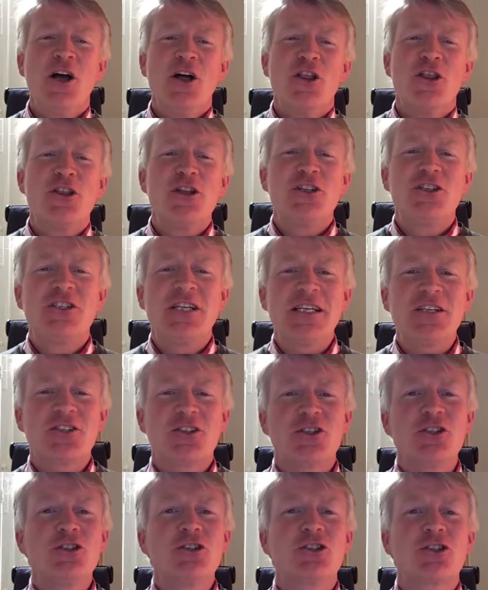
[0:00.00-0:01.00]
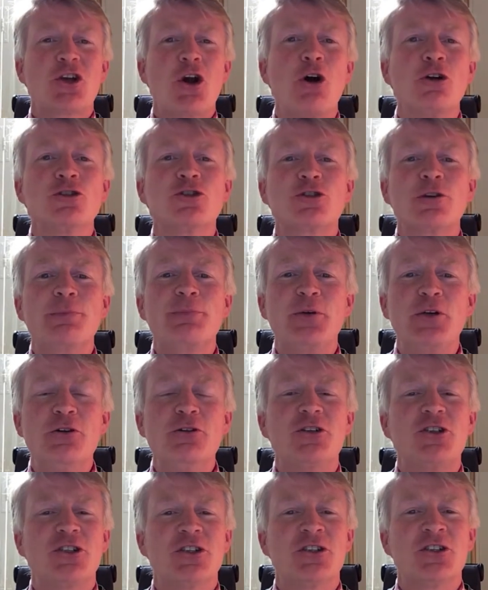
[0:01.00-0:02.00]
The distance
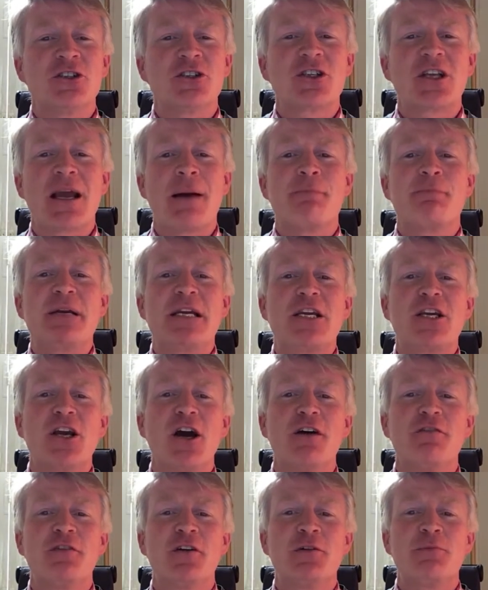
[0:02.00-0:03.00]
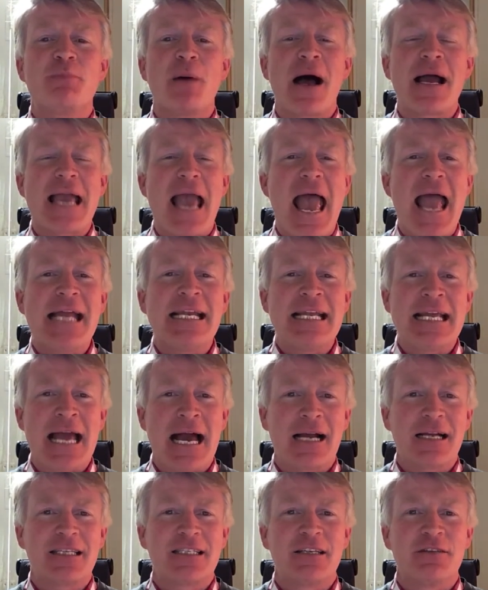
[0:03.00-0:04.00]
contributions can be covered by any
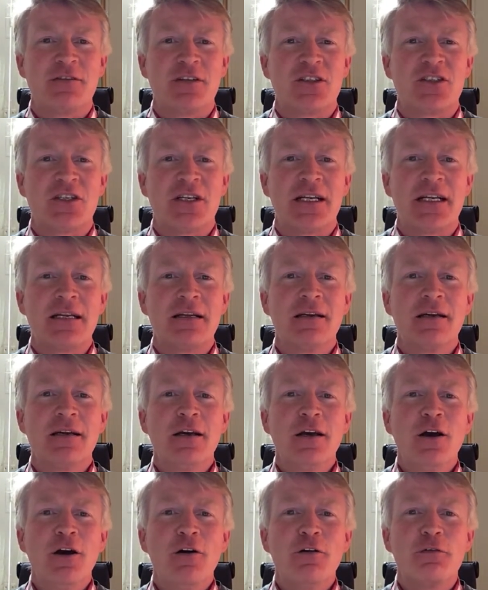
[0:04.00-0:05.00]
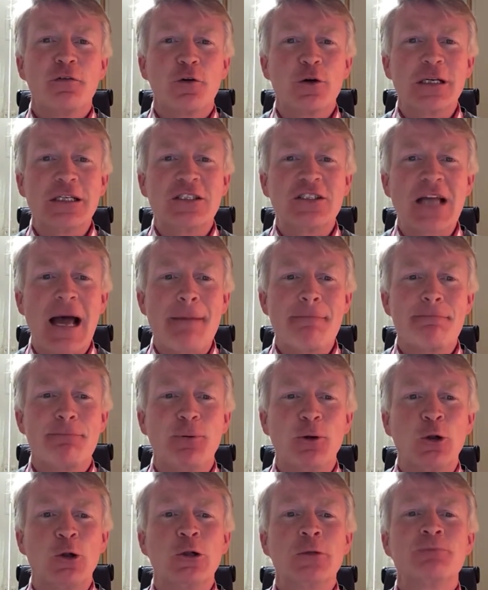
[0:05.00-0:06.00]
activity. For
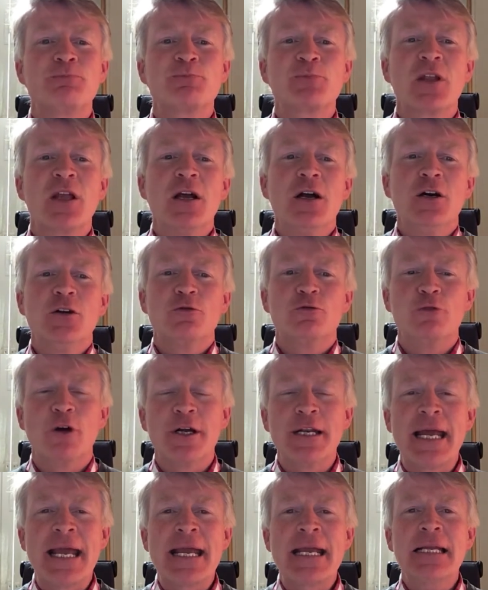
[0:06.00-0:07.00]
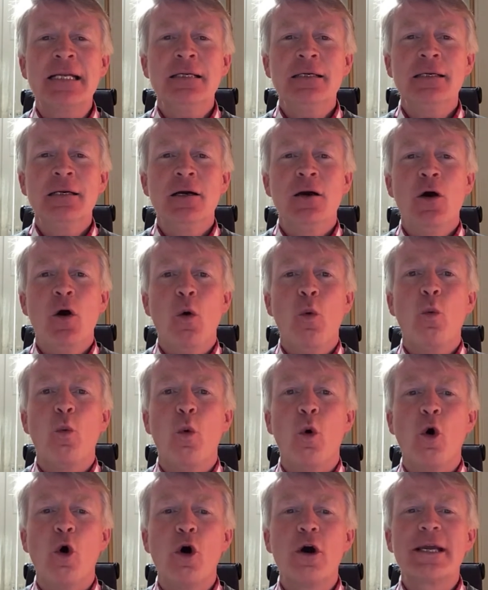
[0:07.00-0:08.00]
example, running,
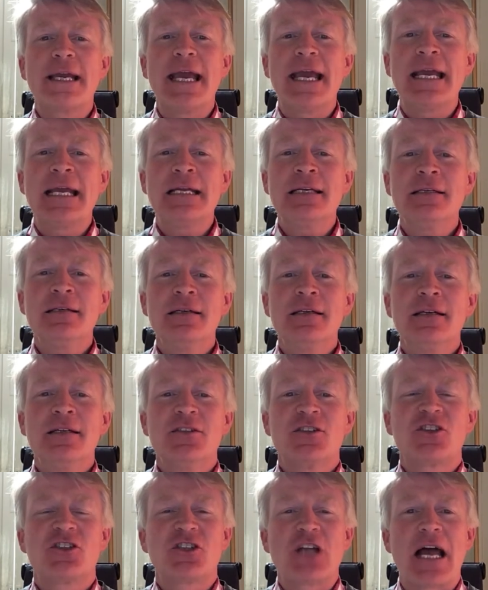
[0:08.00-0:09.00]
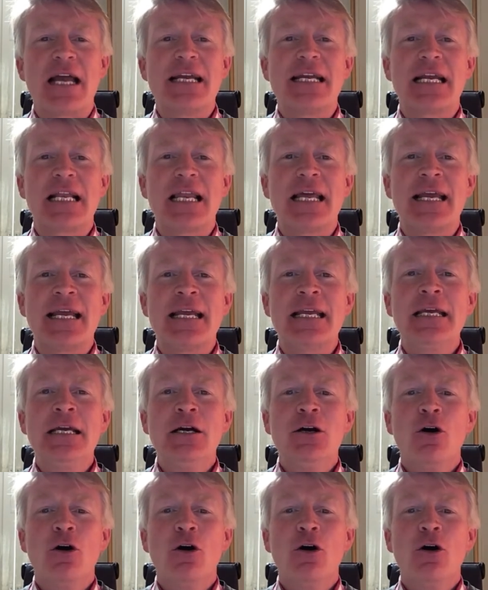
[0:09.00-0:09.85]
walking, cycling,